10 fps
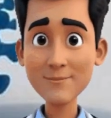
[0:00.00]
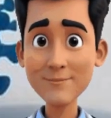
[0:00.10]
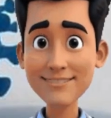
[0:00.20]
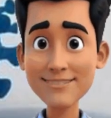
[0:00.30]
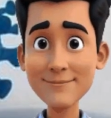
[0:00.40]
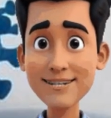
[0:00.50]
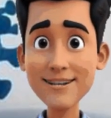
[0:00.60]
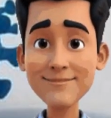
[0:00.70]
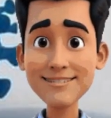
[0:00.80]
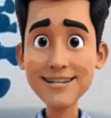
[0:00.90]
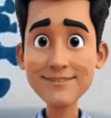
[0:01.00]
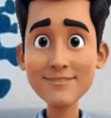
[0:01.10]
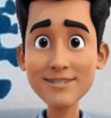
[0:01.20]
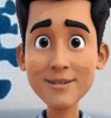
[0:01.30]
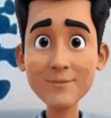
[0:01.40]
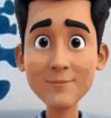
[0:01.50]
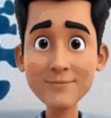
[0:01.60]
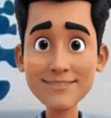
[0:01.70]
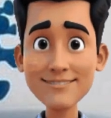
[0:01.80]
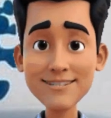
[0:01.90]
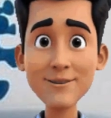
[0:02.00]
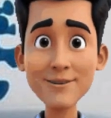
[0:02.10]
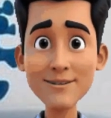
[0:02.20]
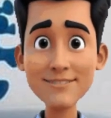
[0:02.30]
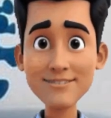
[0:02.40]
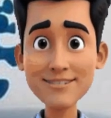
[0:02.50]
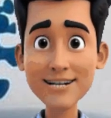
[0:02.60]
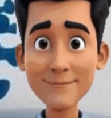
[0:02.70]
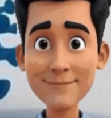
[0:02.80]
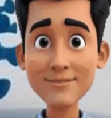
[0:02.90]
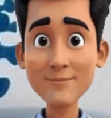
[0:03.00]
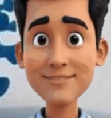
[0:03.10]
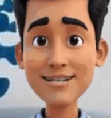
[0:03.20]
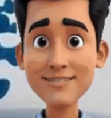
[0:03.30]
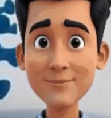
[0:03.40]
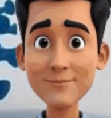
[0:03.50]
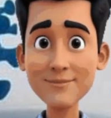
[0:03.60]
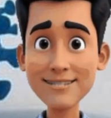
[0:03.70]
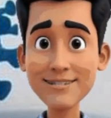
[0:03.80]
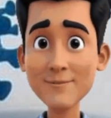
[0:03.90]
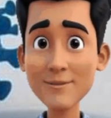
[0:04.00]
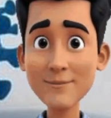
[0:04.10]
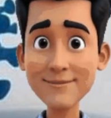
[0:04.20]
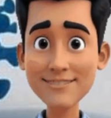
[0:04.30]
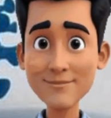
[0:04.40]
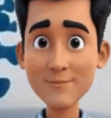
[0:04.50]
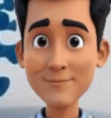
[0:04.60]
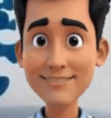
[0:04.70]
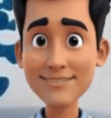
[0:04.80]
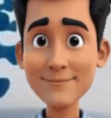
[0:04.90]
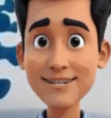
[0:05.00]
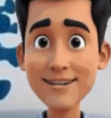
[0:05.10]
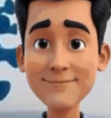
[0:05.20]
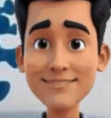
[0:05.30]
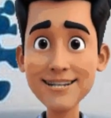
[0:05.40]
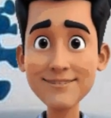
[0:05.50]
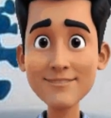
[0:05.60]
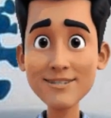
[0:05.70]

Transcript: Several viruses are known to cause viral fever. The most common one is the influenza virus.